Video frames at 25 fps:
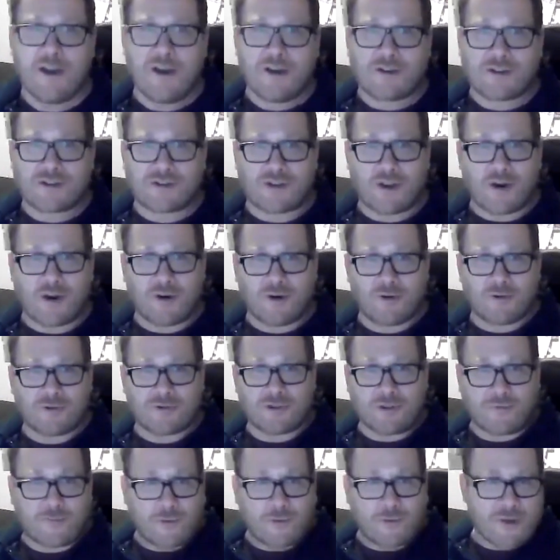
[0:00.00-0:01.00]
So
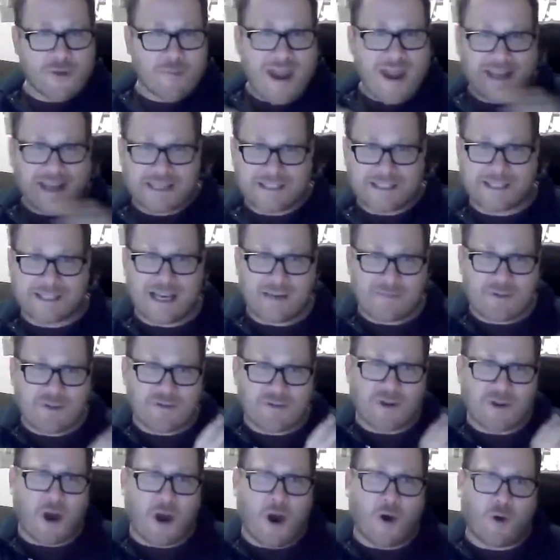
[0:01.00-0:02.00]
the further back in time you
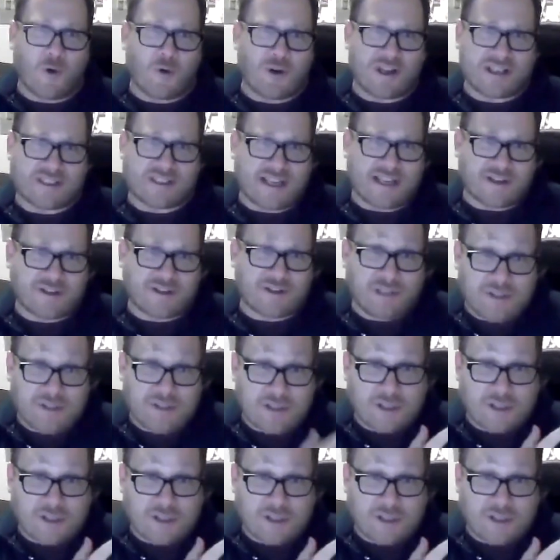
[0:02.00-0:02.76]
go, essentially,